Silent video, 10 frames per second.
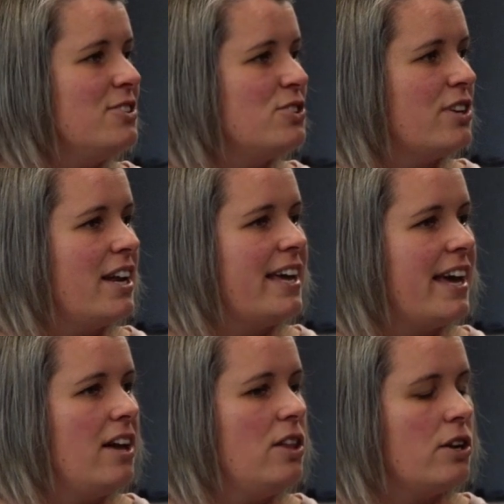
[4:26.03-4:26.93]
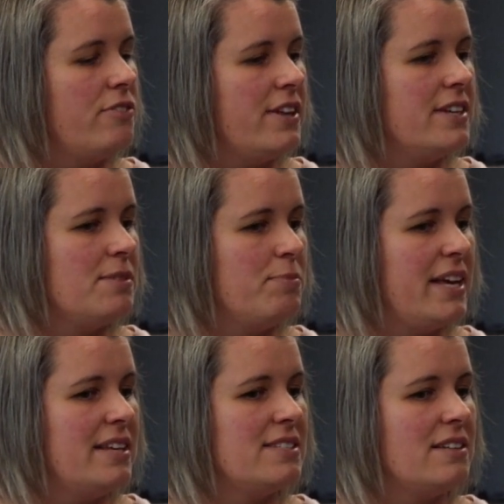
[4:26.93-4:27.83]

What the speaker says: just trying to get a lot of things in place